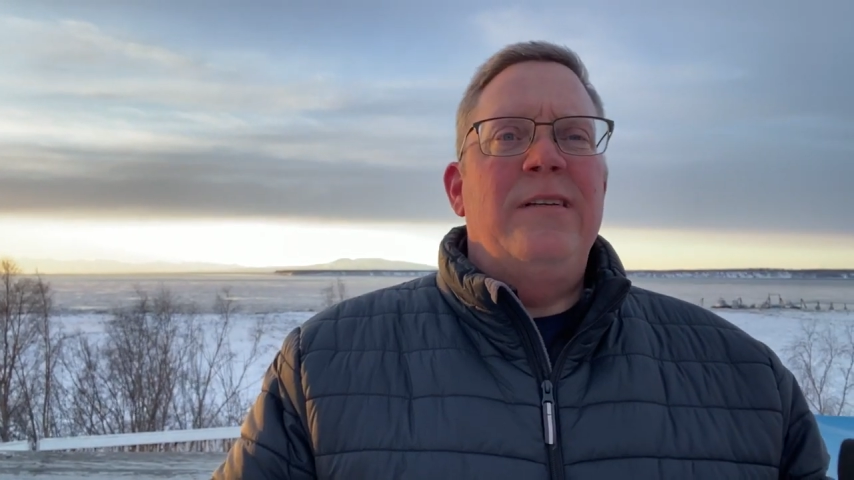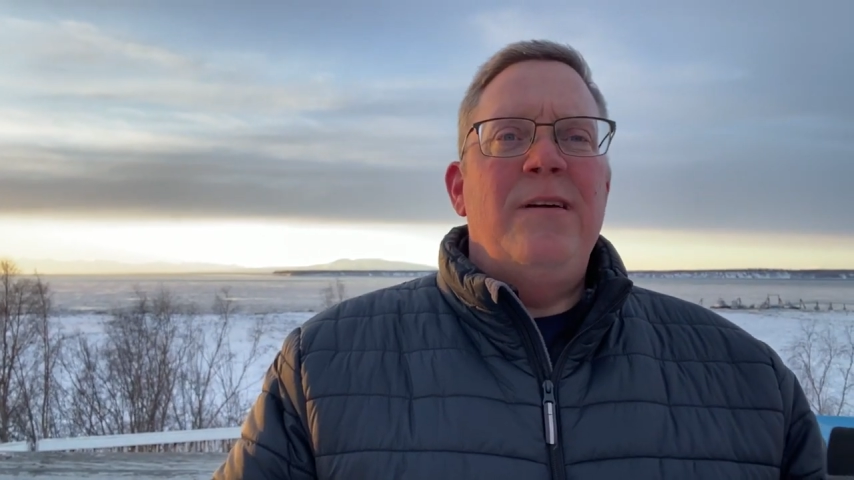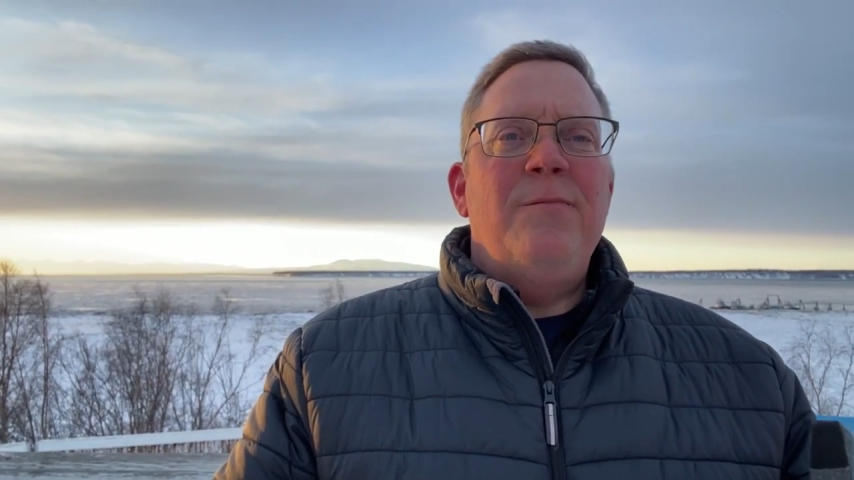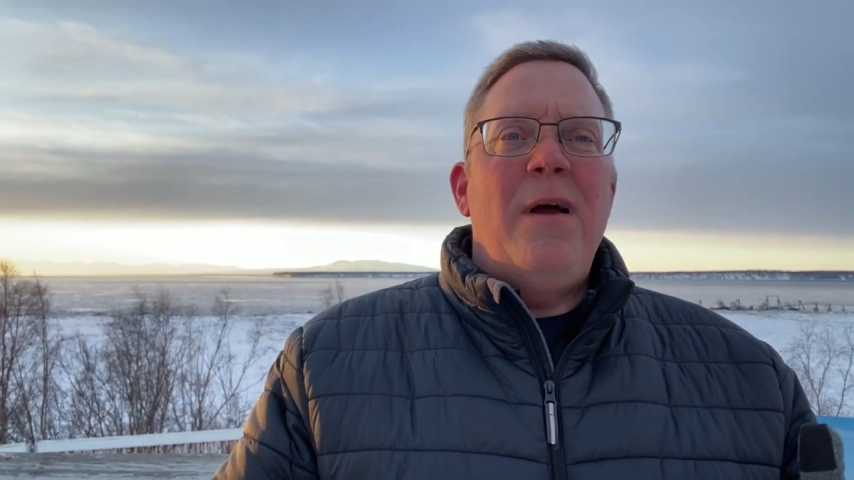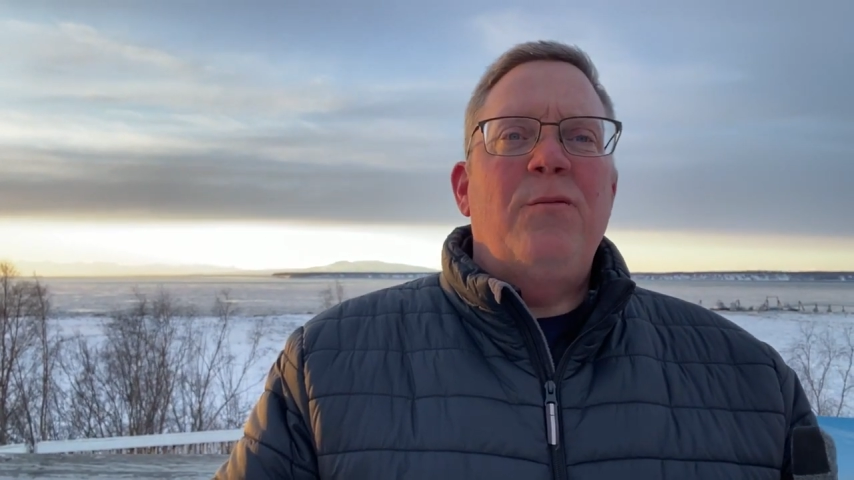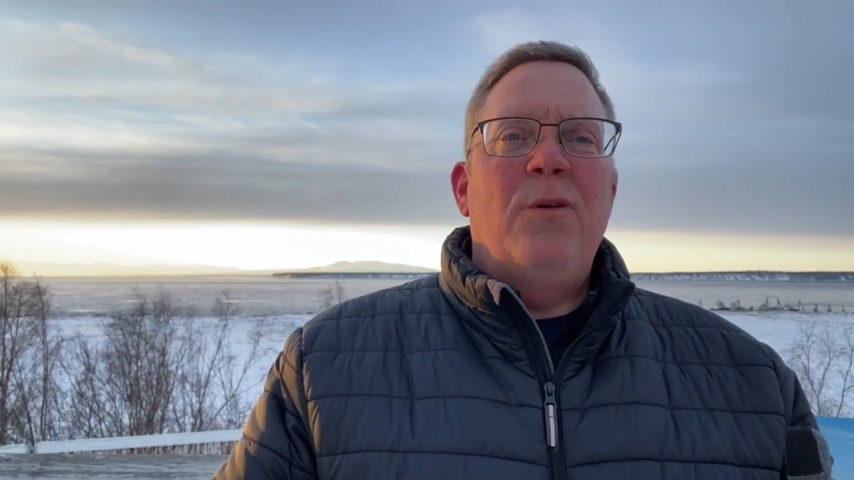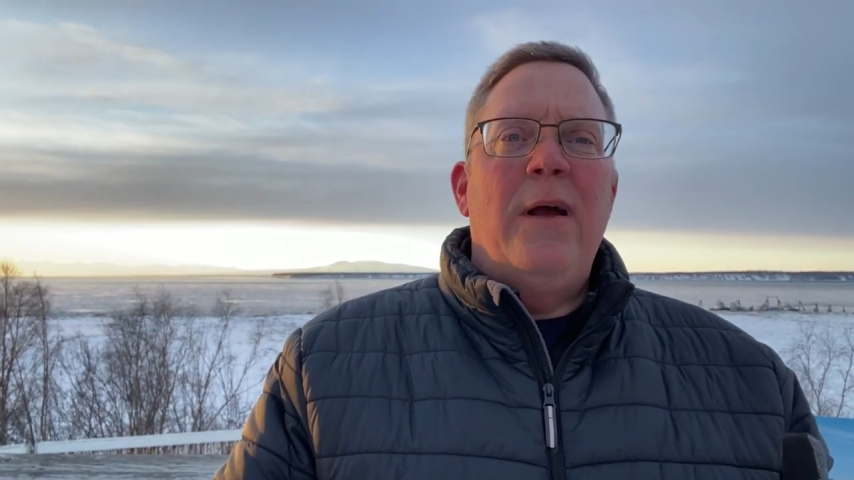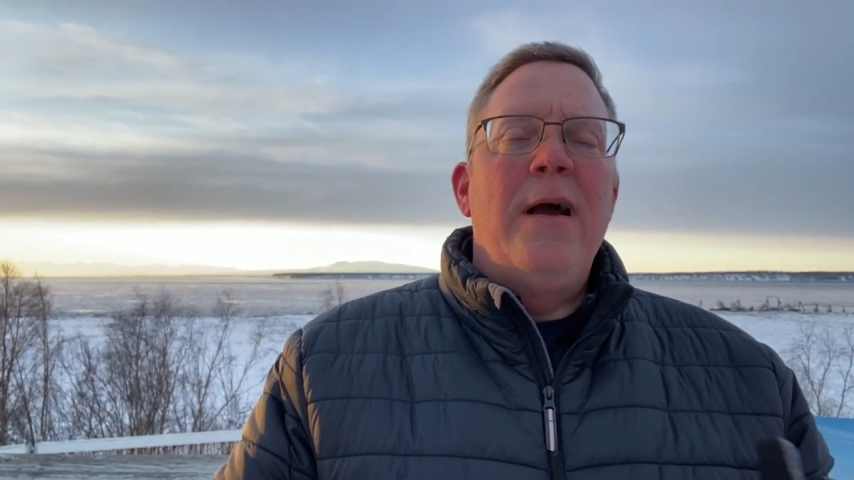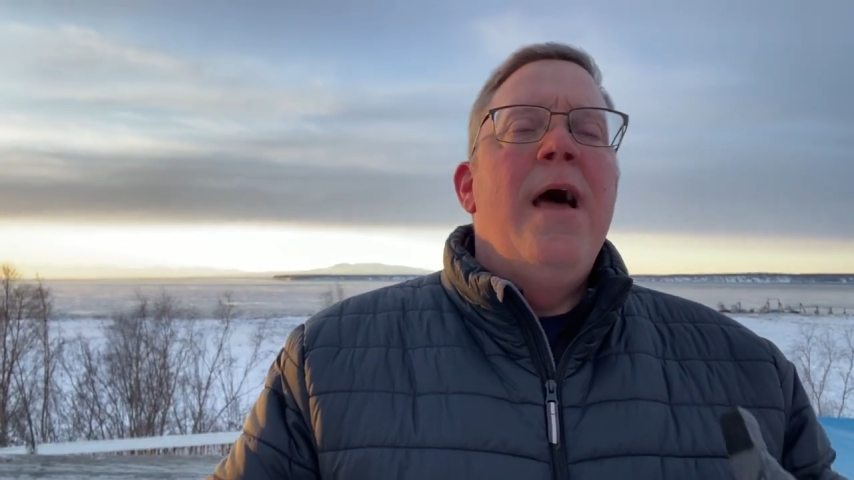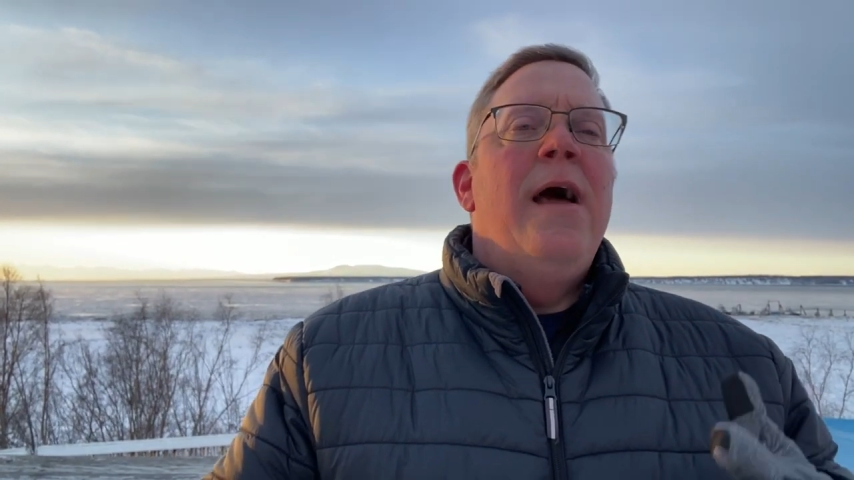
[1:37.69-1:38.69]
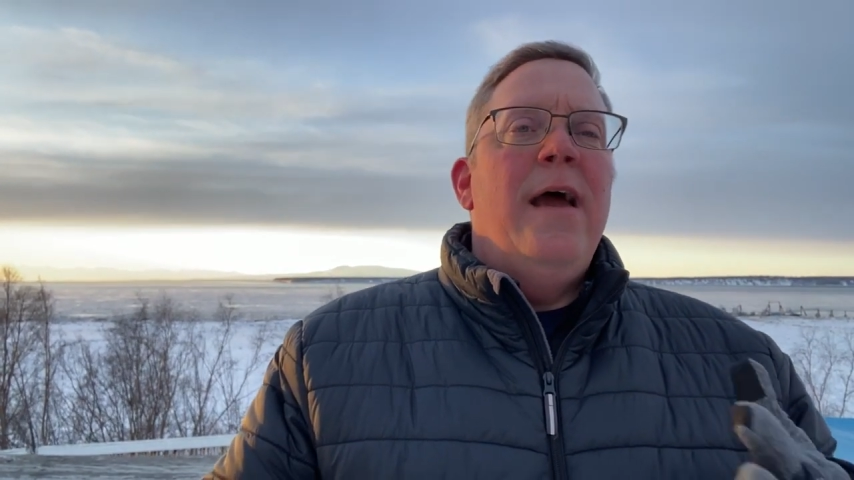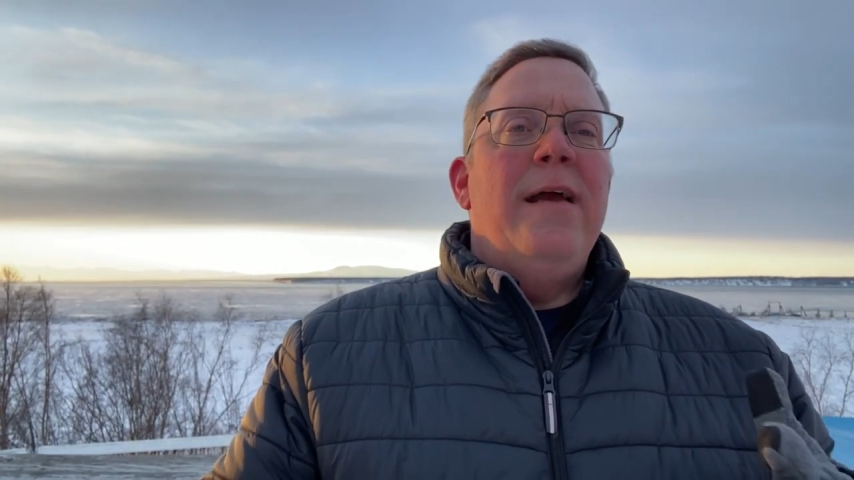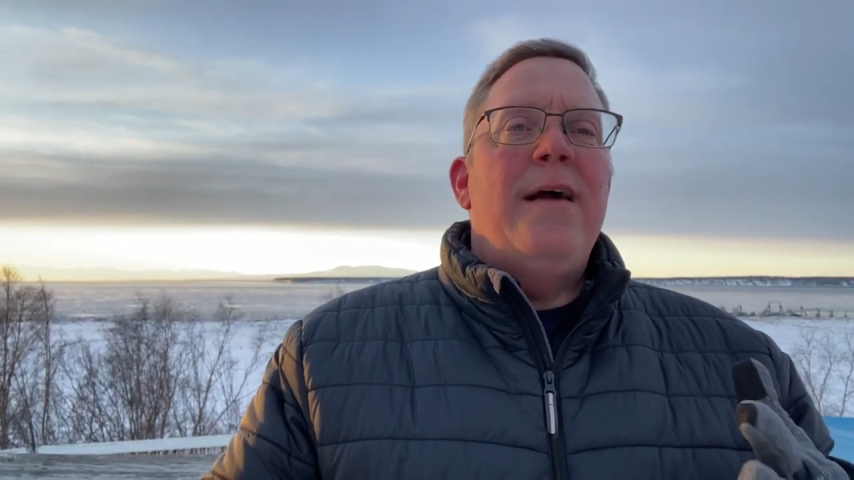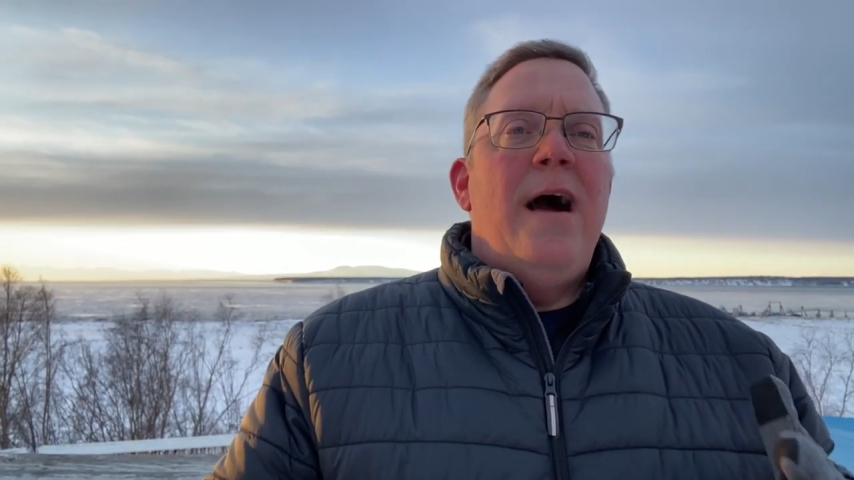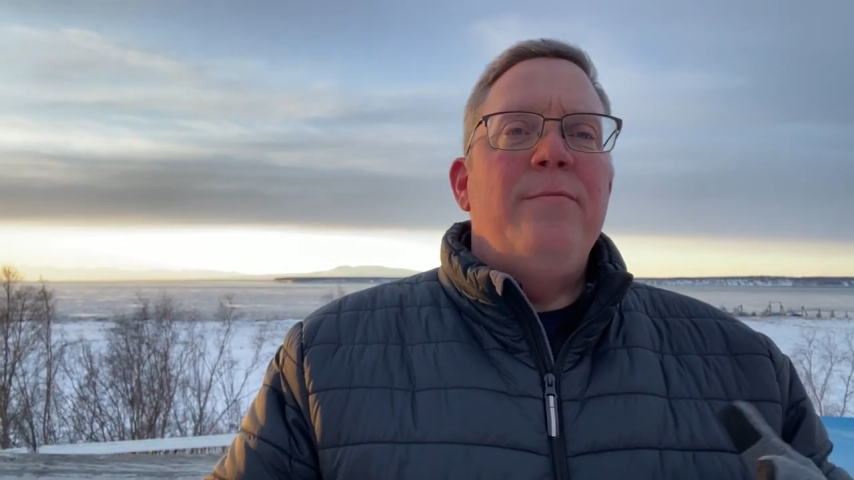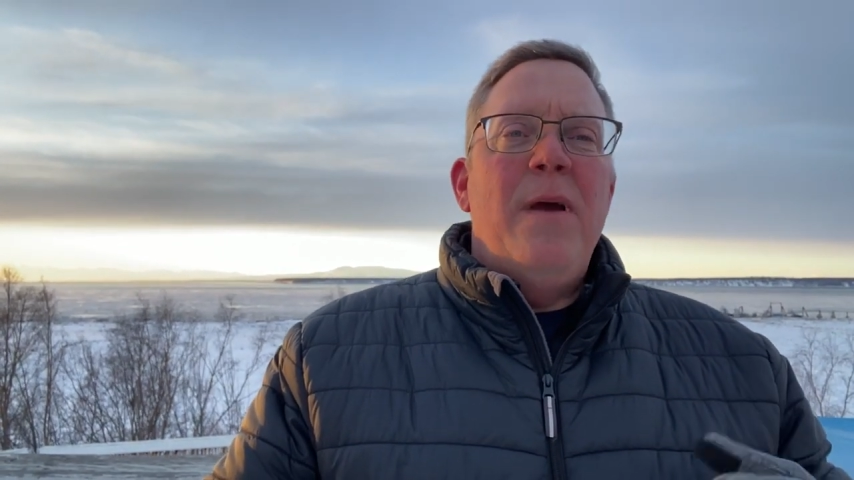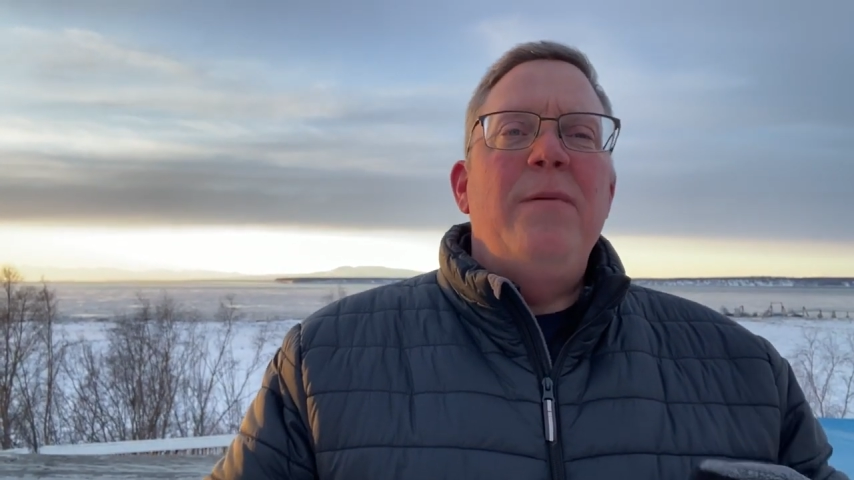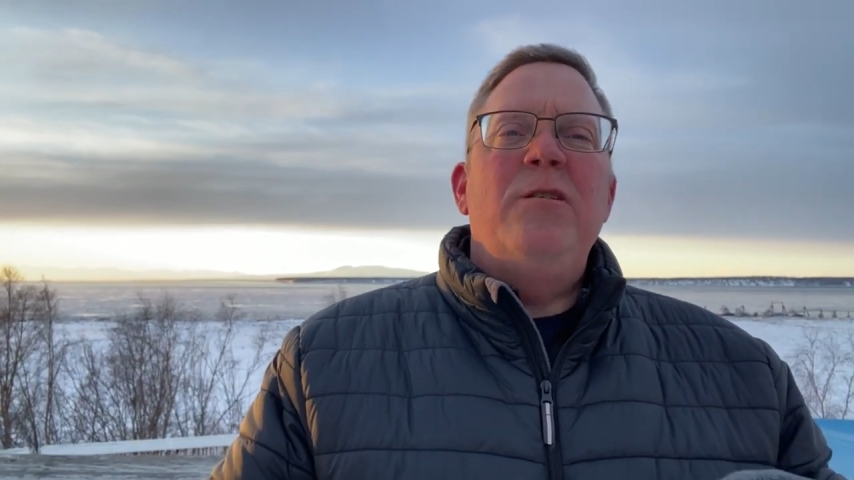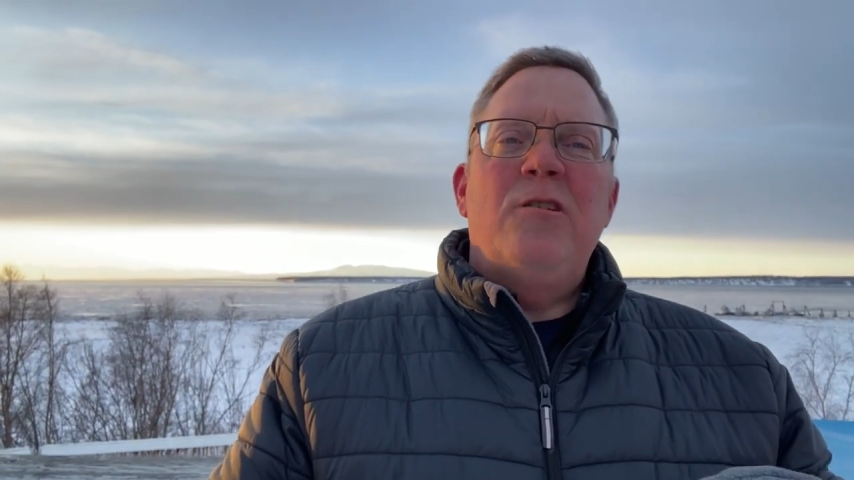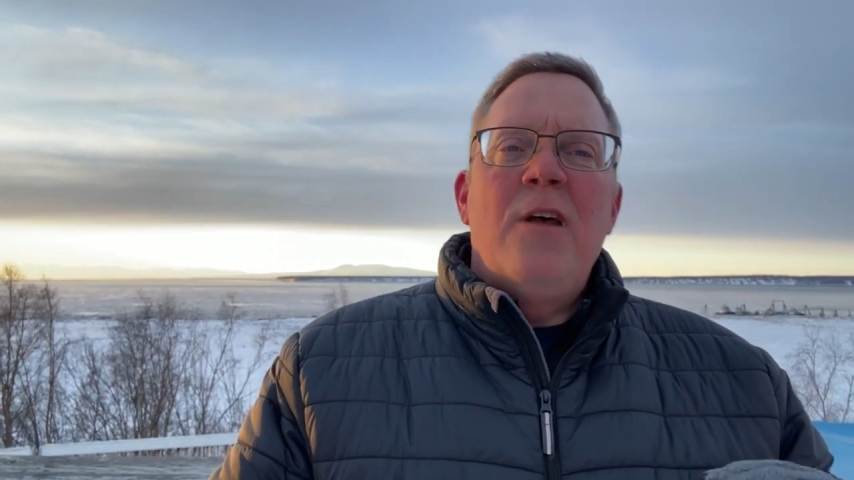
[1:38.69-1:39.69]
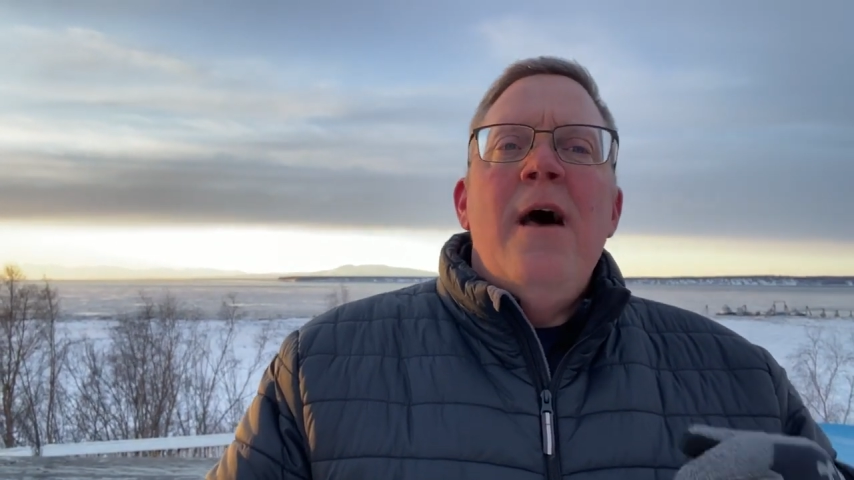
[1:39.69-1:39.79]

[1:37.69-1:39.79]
Sometimes we're like, hey, God, maybe just